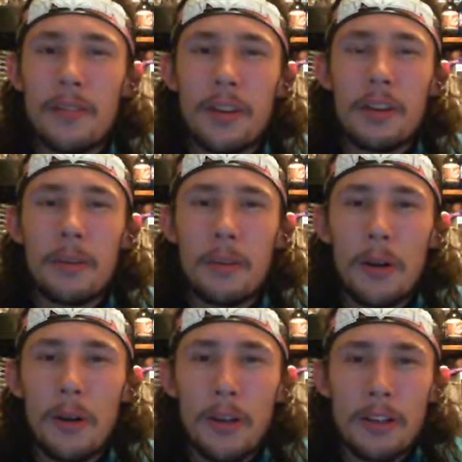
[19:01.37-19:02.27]
video tomorrow
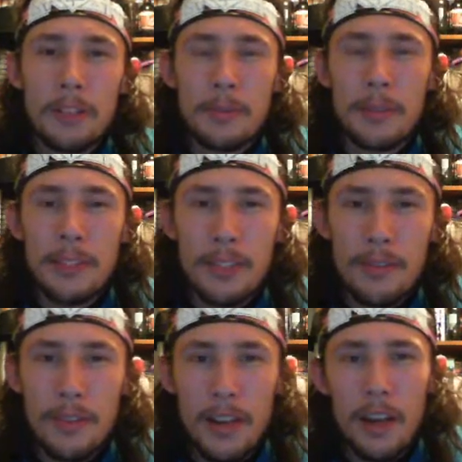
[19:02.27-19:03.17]
on Christmas. If
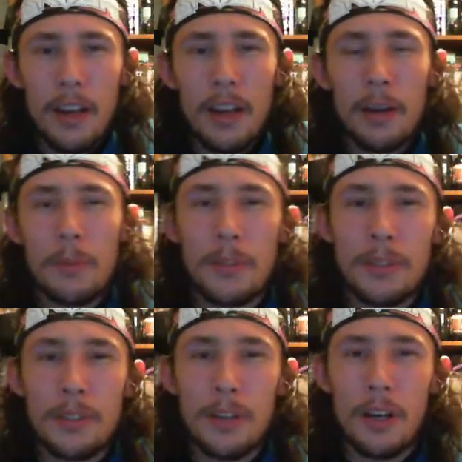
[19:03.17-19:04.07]
not, I will
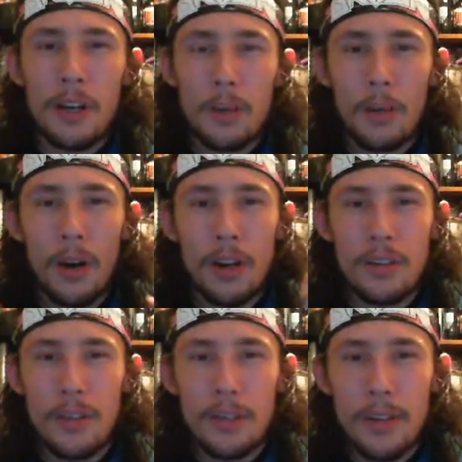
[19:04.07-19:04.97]
talk to all
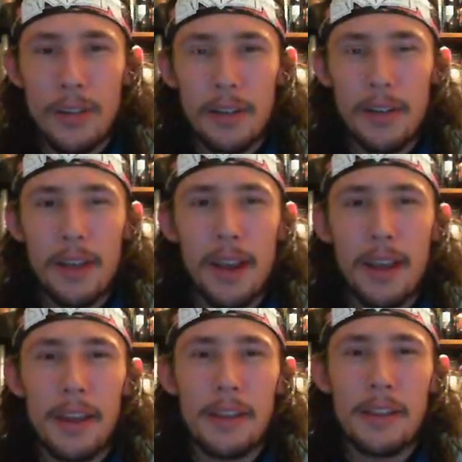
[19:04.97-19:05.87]
of you later.
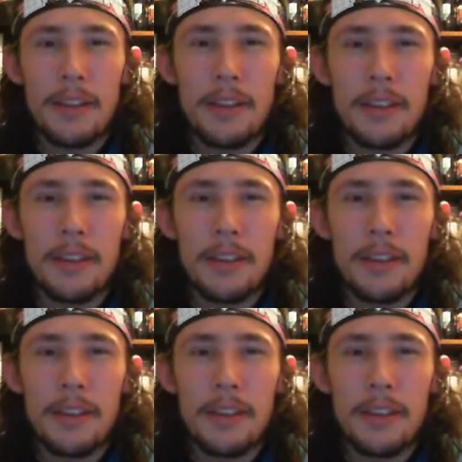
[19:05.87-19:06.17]
And